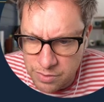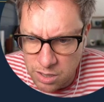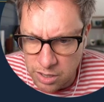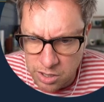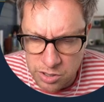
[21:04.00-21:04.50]

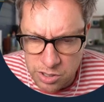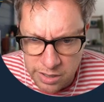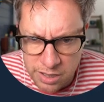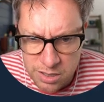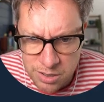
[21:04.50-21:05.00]
I could look
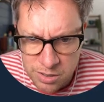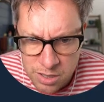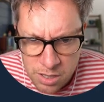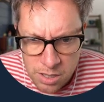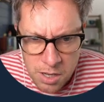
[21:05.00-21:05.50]
into.
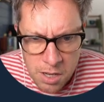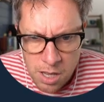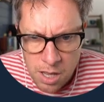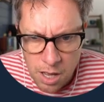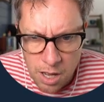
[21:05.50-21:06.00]

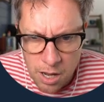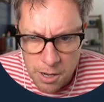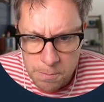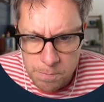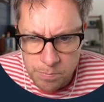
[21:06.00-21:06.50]

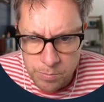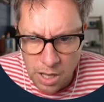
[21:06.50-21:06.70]
And